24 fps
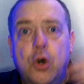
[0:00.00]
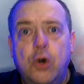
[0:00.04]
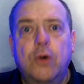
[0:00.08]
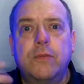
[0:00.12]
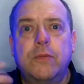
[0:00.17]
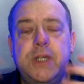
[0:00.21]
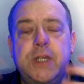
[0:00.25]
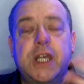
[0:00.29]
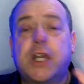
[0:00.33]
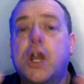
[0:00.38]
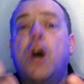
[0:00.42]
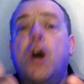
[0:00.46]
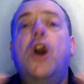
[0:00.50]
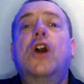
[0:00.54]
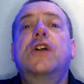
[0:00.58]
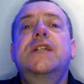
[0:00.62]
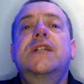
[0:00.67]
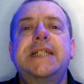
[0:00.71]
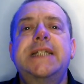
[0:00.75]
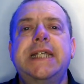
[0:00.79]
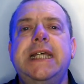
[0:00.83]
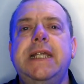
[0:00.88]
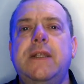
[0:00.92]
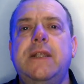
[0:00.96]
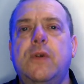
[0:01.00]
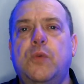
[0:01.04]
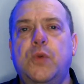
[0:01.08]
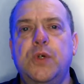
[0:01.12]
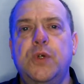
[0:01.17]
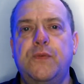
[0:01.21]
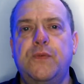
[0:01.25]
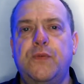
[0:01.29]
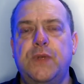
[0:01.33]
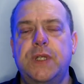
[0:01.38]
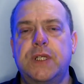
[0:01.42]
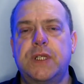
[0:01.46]
you can't see the
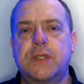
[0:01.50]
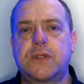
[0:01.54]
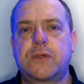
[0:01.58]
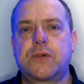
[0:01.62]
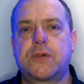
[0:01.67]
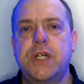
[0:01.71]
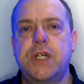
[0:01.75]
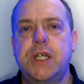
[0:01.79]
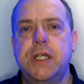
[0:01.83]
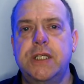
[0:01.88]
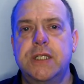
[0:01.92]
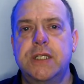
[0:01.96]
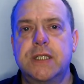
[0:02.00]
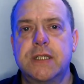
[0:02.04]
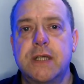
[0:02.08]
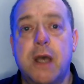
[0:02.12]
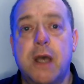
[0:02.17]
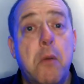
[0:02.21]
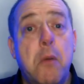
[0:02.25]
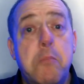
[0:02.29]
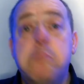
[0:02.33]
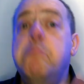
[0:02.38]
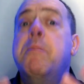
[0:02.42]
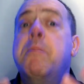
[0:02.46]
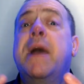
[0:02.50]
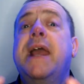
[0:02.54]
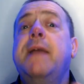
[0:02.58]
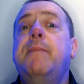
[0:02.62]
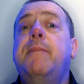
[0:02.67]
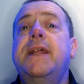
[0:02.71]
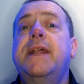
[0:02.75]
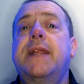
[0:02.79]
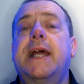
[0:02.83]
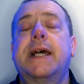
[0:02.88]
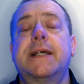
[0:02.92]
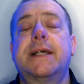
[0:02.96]
wood for the trees.
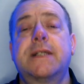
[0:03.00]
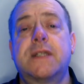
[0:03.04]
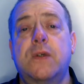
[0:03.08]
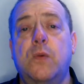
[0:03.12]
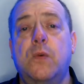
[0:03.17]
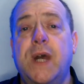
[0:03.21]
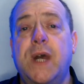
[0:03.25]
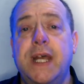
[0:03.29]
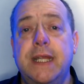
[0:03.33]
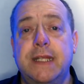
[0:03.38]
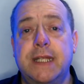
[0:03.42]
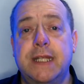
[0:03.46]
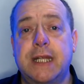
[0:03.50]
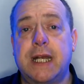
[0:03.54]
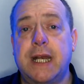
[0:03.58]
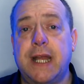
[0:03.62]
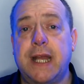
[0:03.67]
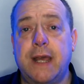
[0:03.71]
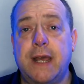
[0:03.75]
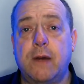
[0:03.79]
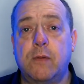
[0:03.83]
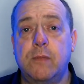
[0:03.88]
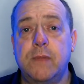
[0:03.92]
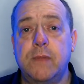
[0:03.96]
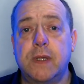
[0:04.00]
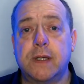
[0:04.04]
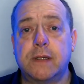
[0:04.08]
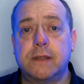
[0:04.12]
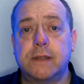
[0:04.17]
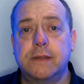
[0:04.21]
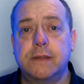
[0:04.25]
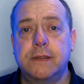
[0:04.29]
Maybe that's a way that'll help you.